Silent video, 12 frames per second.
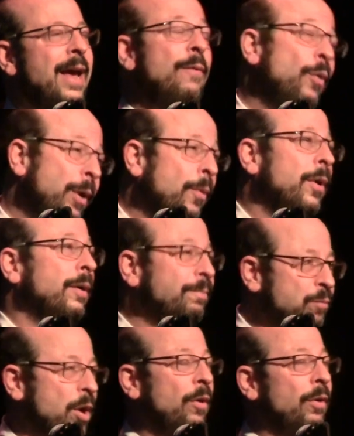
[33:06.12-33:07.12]
And we were
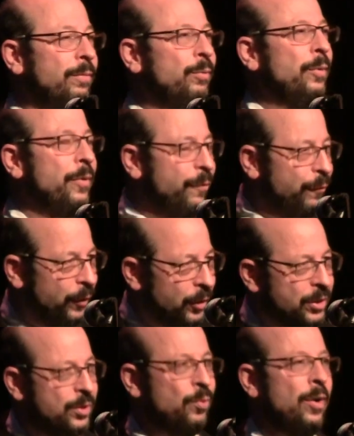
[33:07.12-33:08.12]
told, we were the
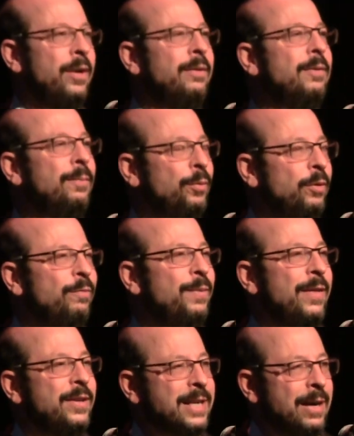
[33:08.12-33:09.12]
first one approved
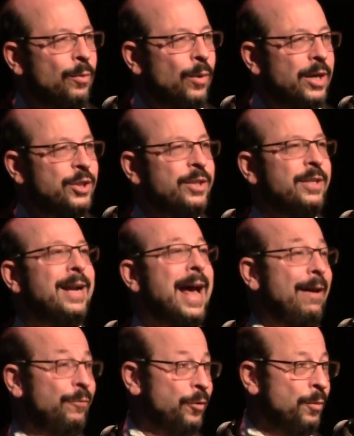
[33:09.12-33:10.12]
by the town of Washington
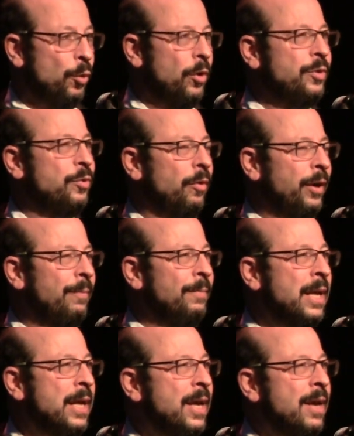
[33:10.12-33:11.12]
after the moratorium,
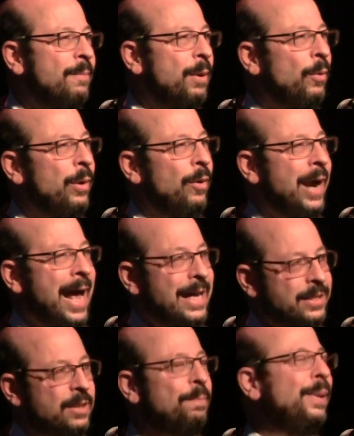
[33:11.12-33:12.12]
but we were
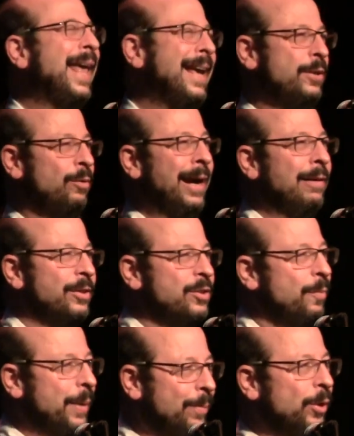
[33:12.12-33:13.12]
asked to plant around it
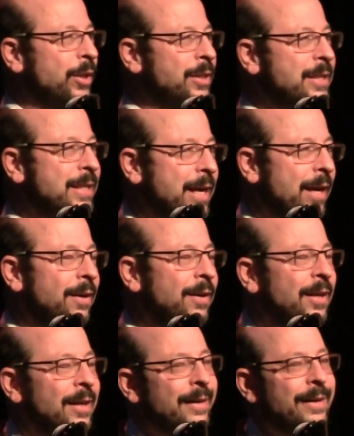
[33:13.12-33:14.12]
so people couldn't see it.
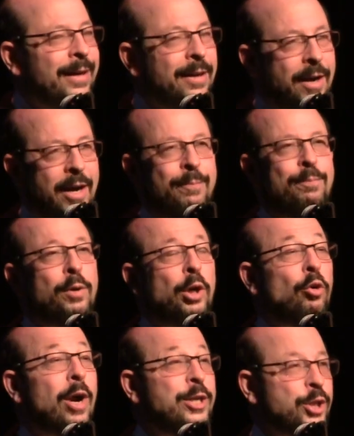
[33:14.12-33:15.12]
And I
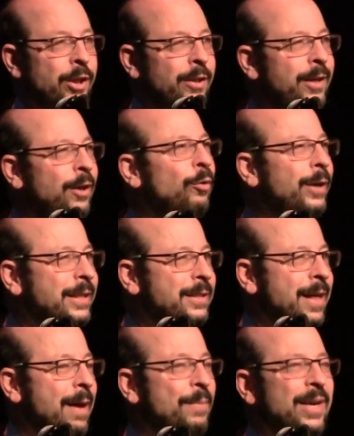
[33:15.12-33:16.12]
begrudgingly agreed
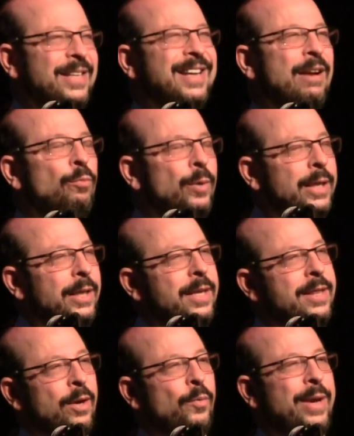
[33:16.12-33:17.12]
to that because I really
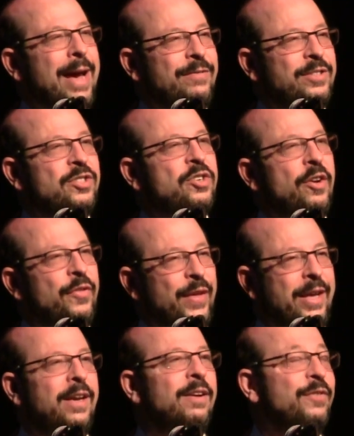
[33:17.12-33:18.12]
think we have to start
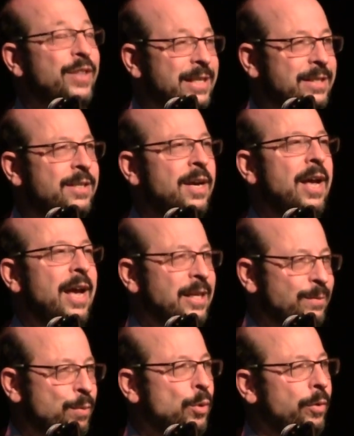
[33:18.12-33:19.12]
thinking of this
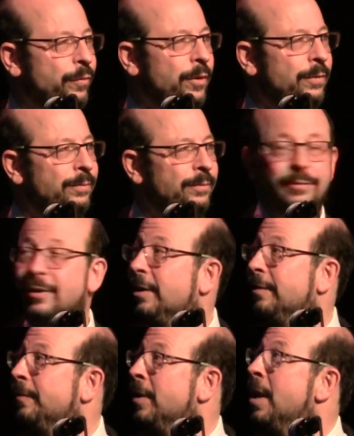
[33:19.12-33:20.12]
as beautiful. Right?